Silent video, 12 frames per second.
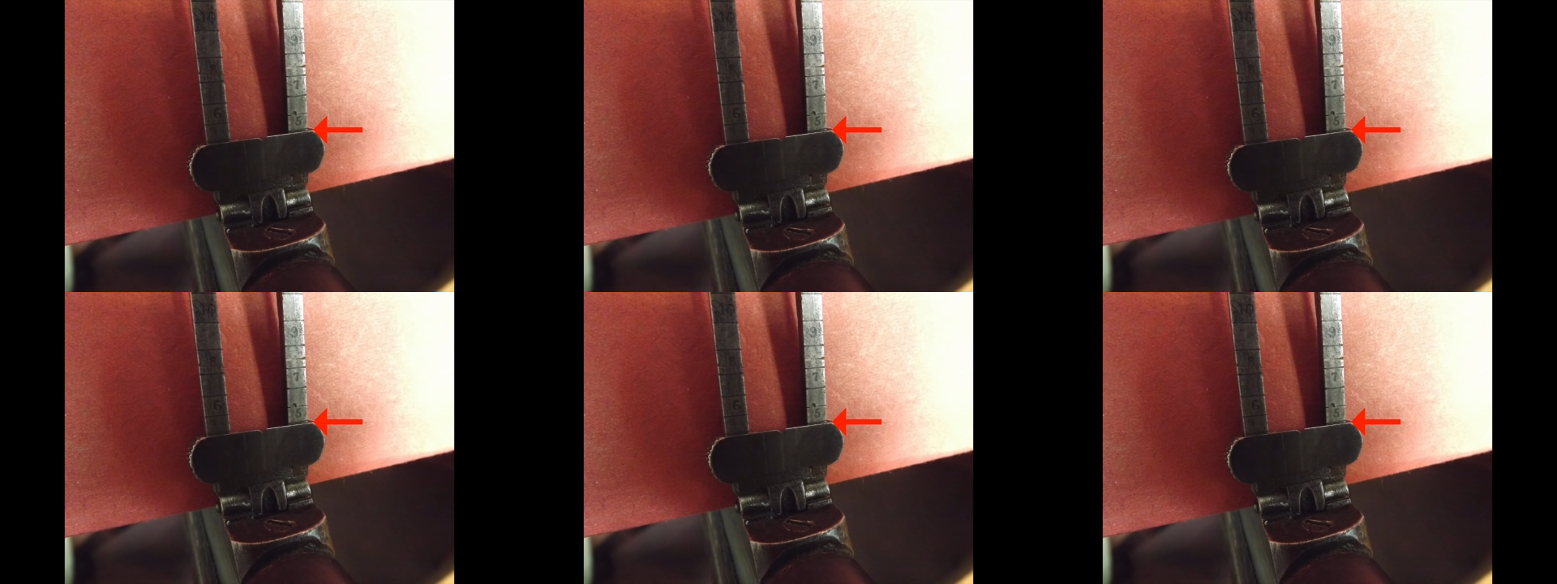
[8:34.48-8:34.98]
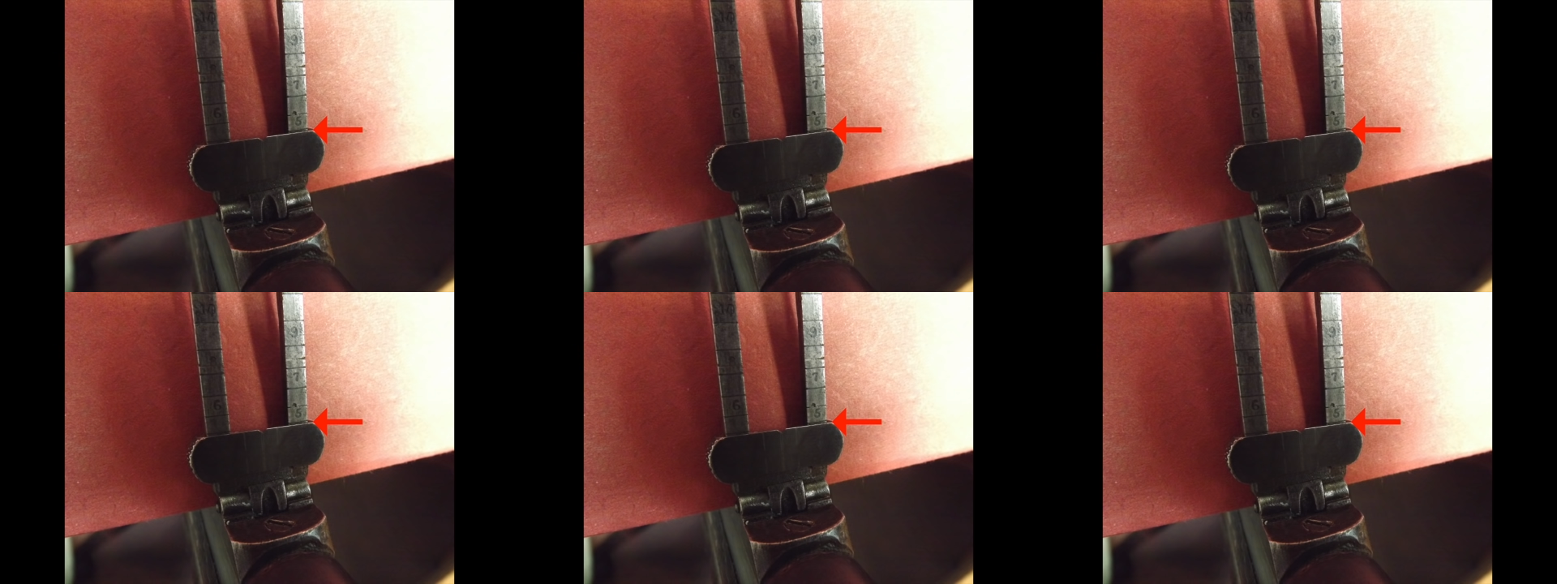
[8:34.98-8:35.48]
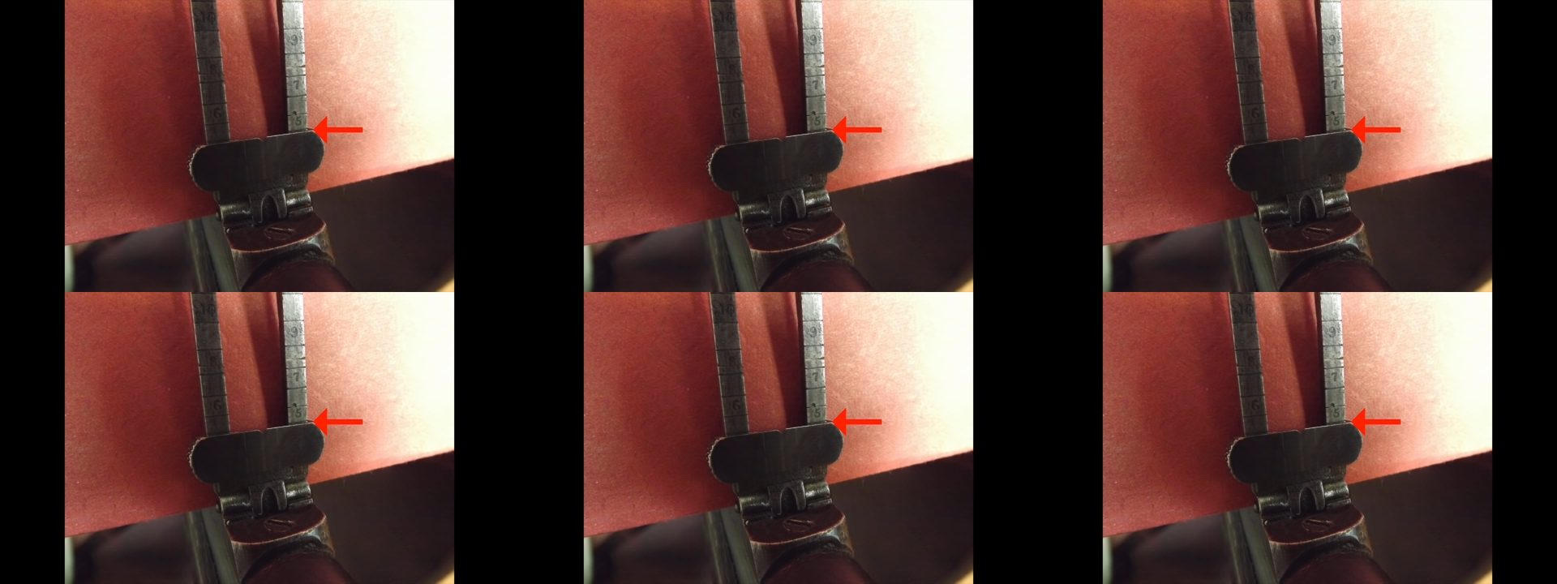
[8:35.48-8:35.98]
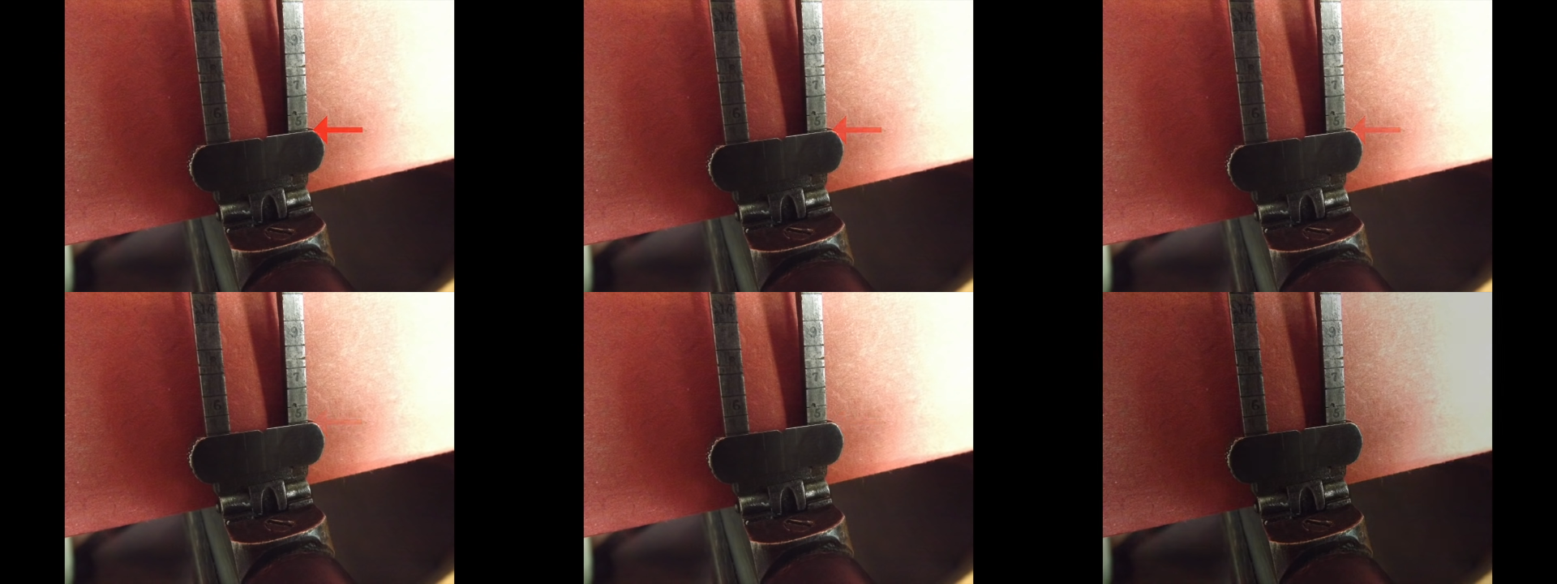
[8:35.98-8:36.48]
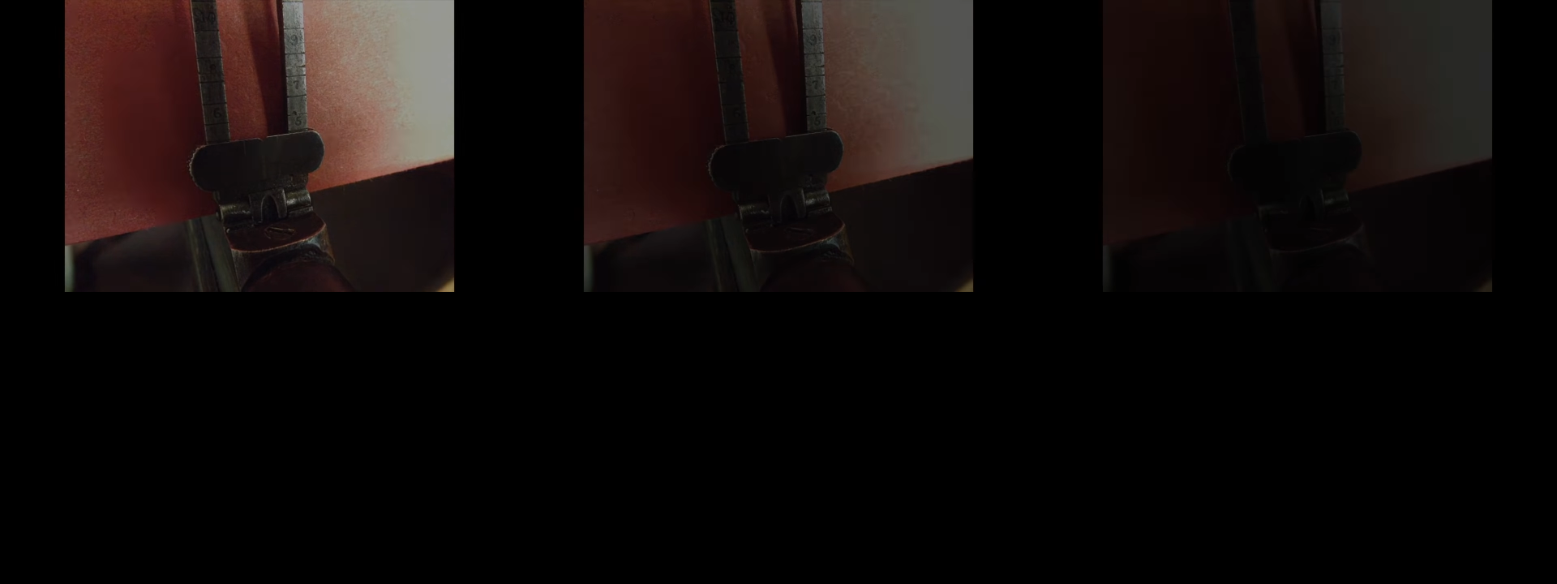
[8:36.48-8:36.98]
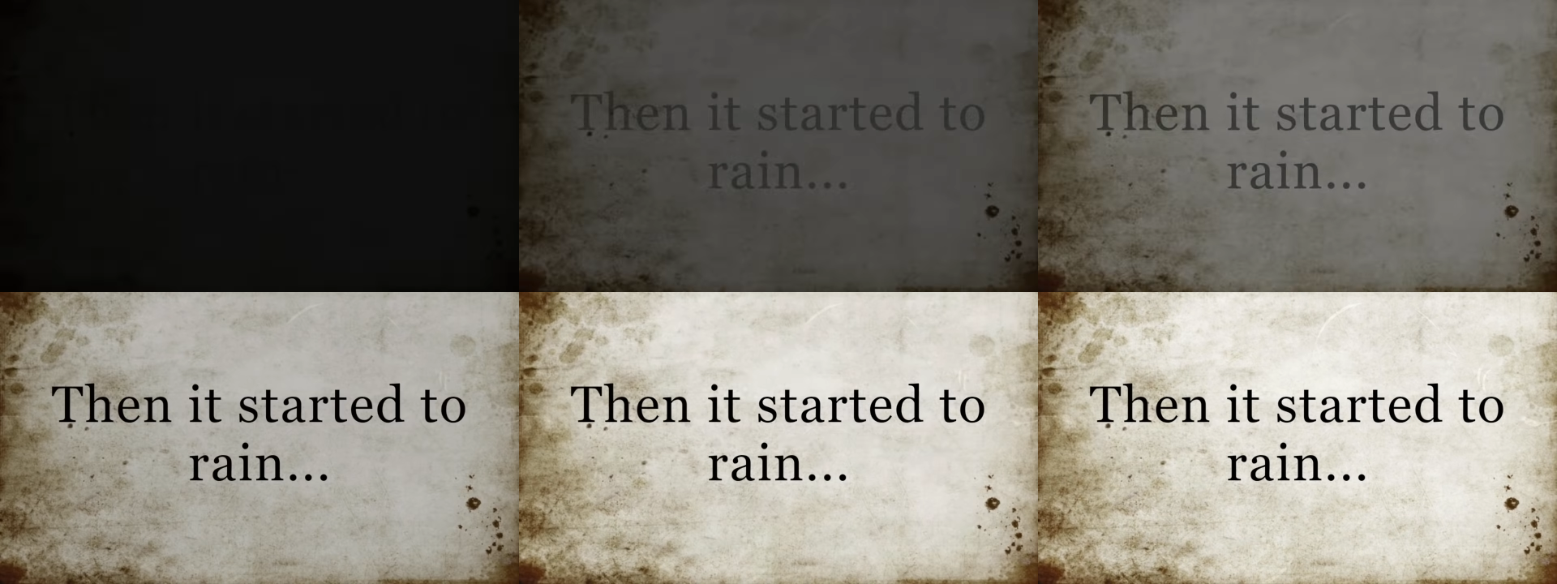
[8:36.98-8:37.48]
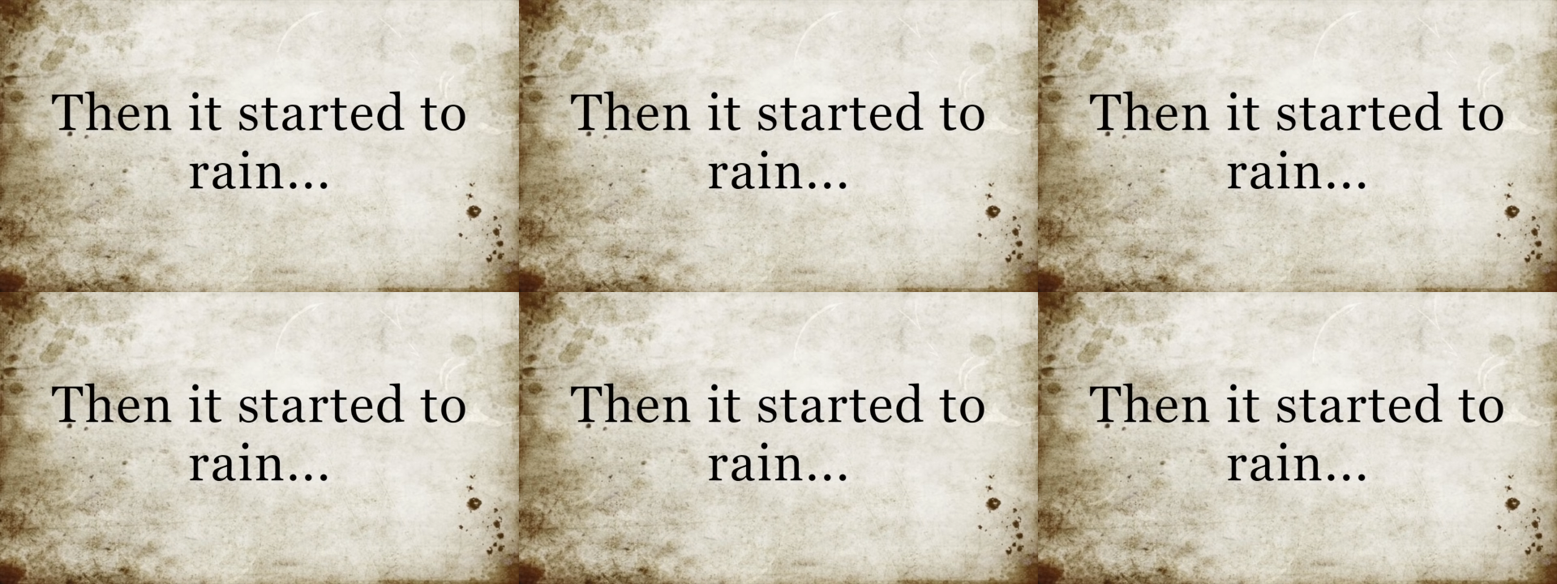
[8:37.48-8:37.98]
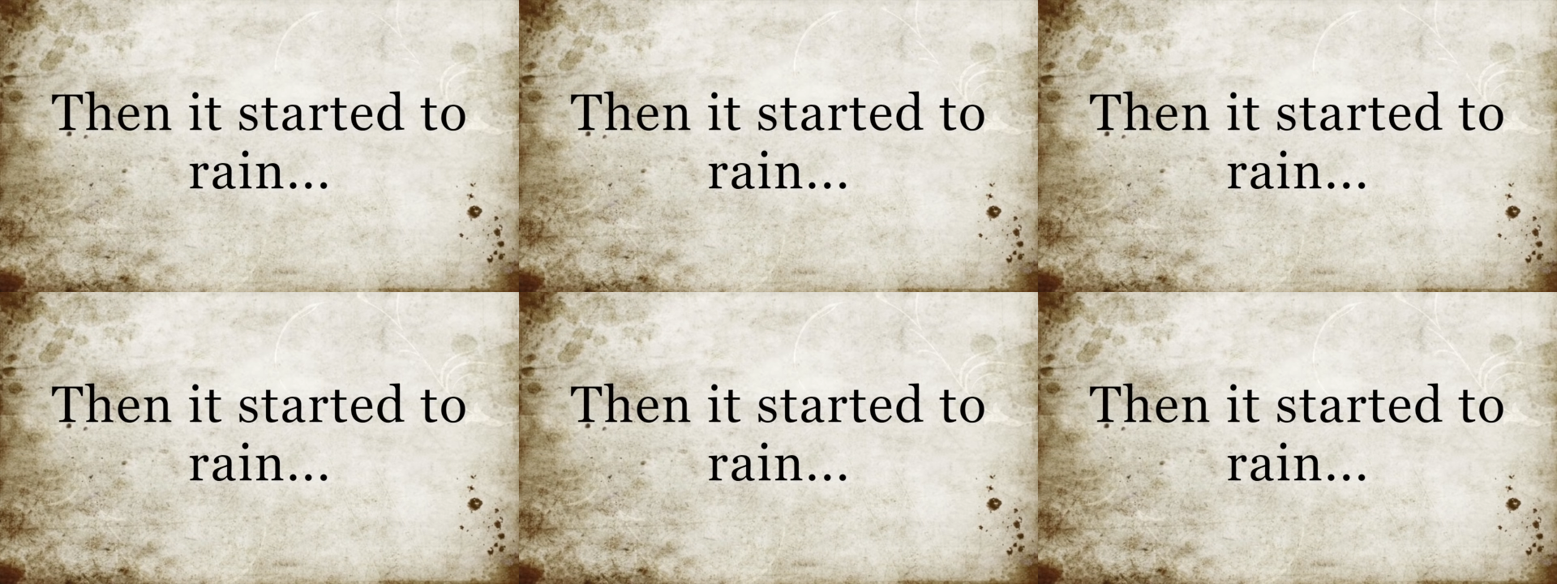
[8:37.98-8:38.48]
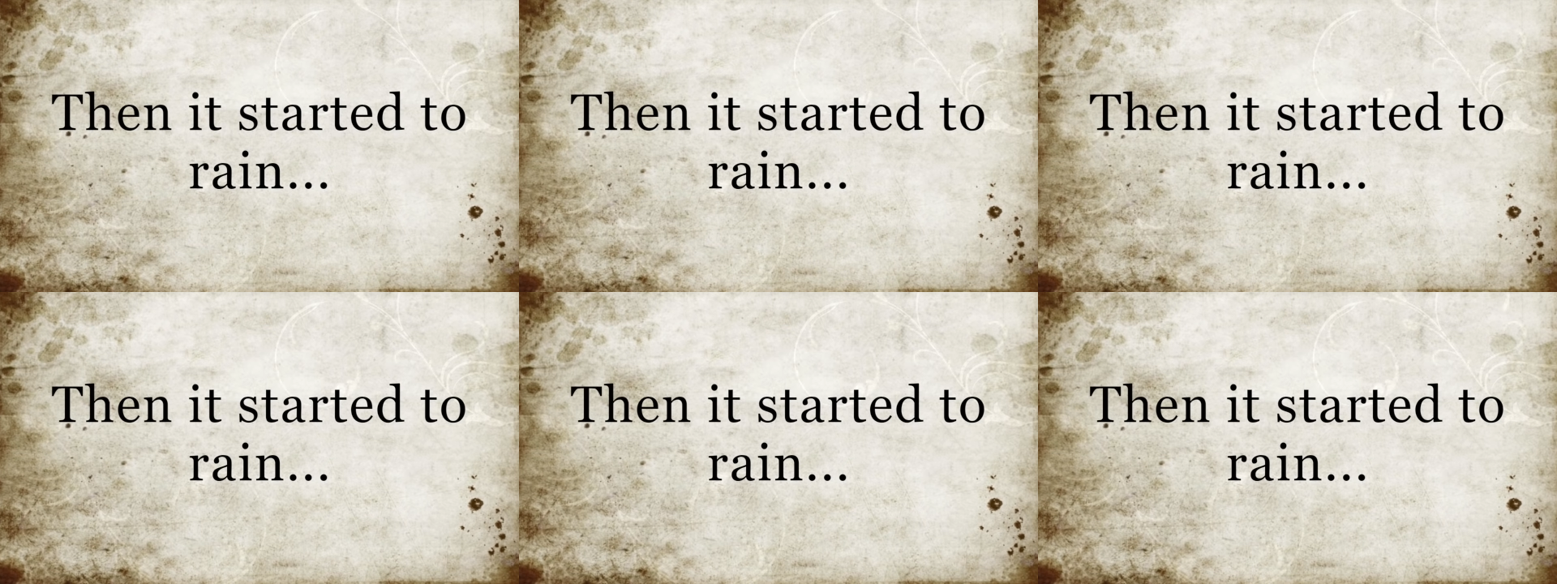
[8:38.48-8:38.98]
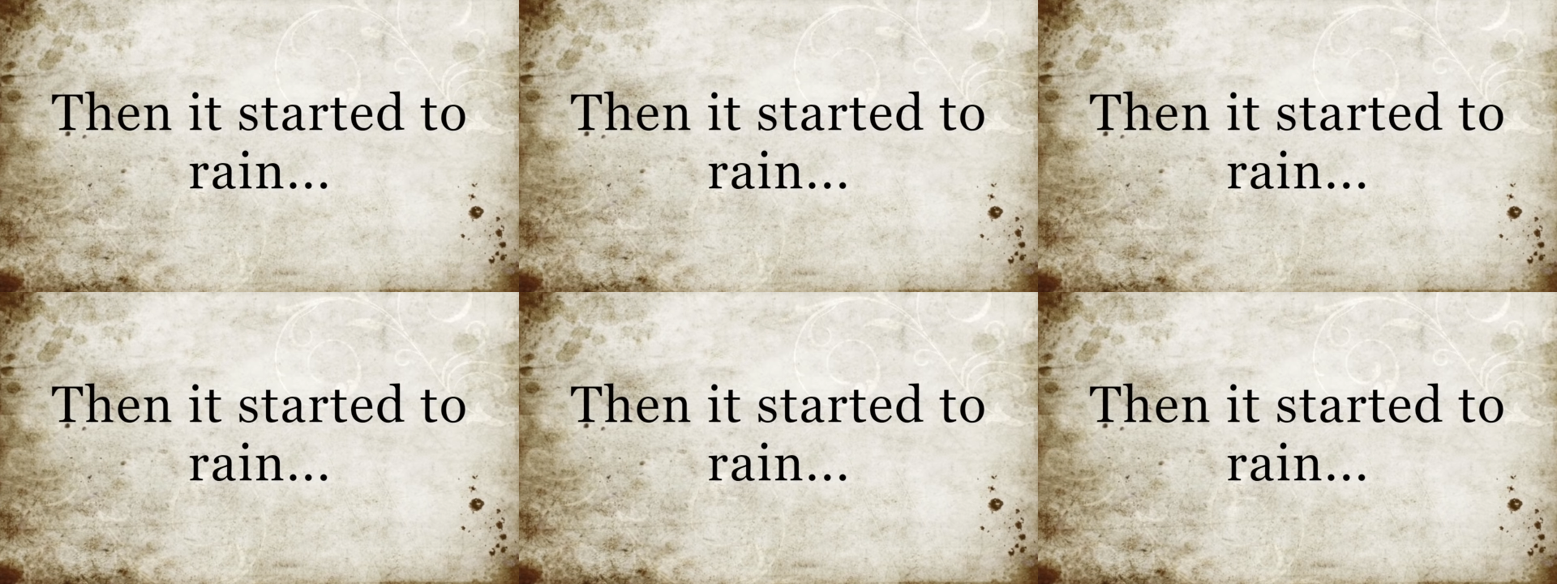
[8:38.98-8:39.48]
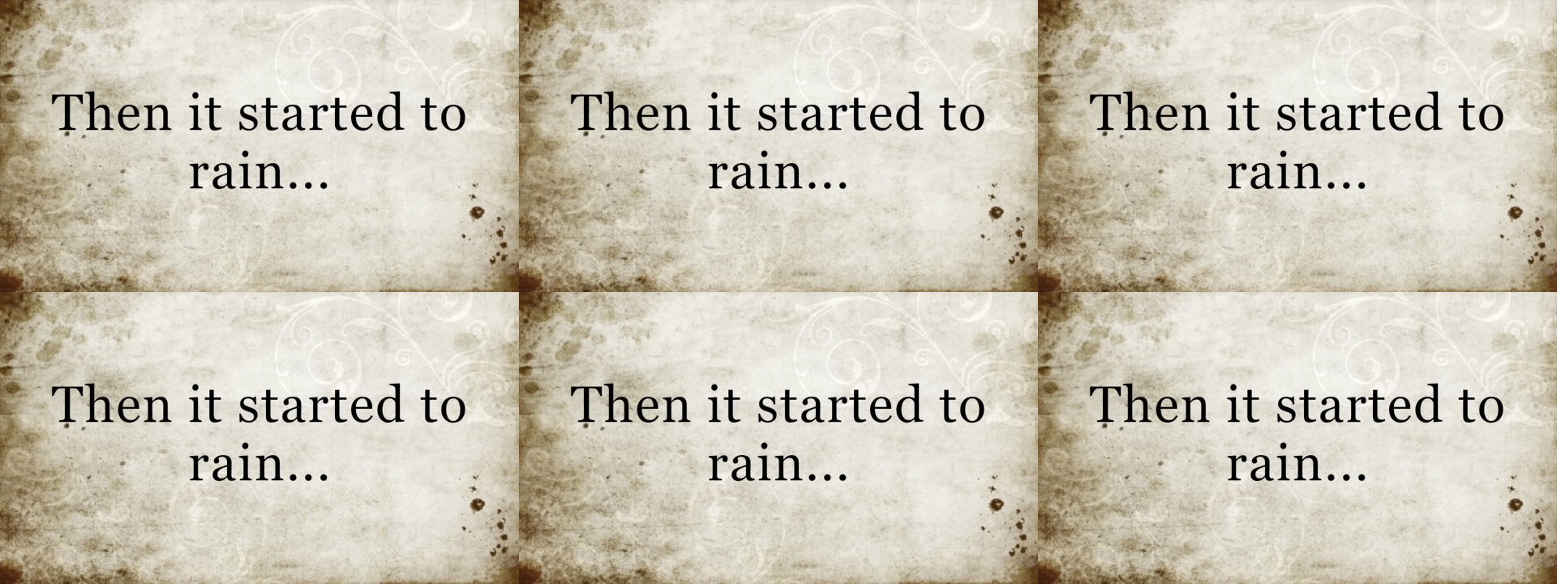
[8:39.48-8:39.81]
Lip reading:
[unreadable: no face in view]